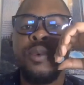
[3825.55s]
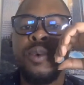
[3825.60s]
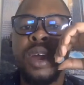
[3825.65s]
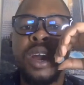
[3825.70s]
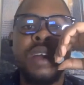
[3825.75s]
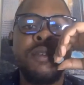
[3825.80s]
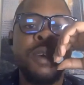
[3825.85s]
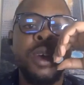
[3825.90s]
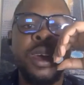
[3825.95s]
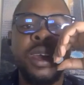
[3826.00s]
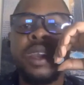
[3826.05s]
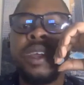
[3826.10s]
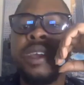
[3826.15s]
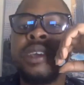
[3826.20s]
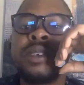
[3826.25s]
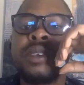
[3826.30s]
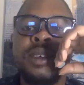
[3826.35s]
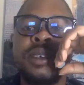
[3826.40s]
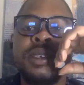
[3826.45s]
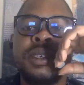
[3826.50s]
wherever it
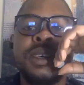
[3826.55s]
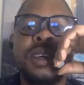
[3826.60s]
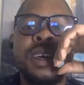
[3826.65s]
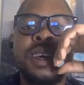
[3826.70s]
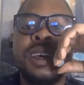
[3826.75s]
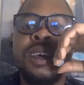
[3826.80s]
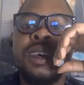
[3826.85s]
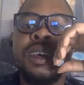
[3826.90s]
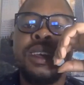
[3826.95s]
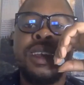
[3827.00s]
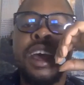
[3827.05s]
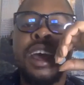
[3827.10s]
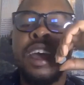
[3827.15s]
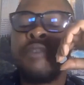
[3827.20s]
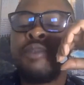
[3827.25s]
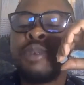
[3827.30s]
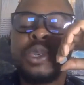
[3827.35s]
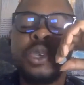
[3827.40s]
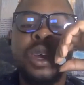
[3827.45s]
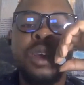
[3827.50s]
is, because there
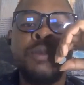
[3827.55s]
are even